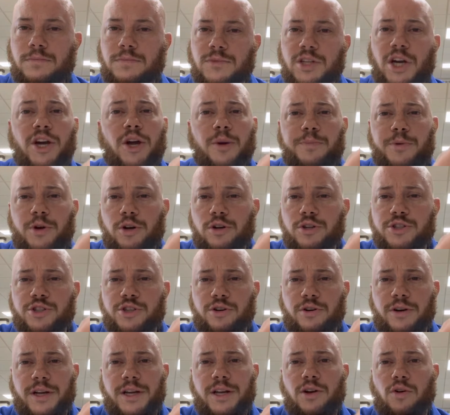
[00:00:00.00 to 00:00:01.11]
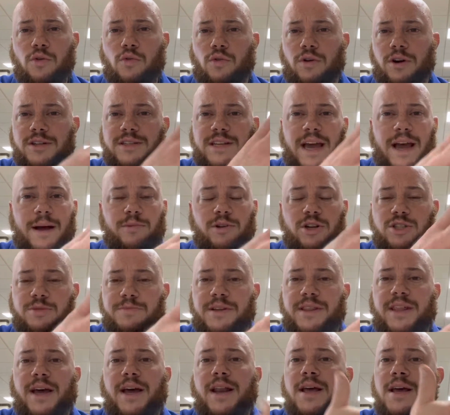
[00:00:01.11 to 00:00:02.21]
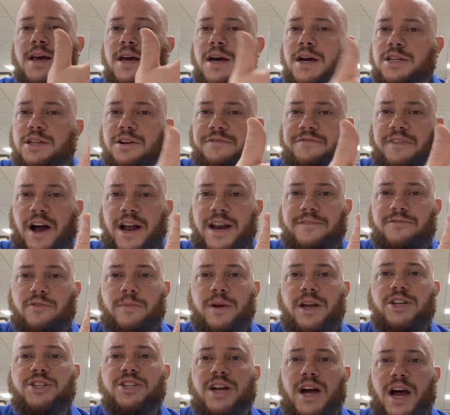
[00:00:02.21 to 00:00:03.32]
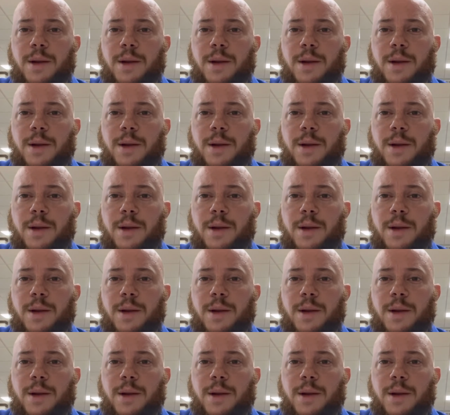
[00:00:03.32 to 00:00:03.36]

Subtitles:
a computer screen or a tablet or something like that to find information.